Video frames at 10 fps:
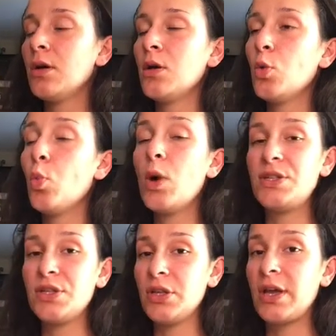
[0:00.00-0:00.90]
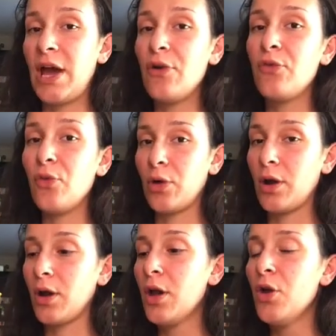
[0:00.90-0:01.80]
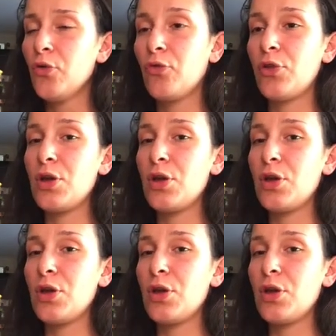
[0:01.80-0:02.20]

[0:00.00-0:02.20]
what to look out for those.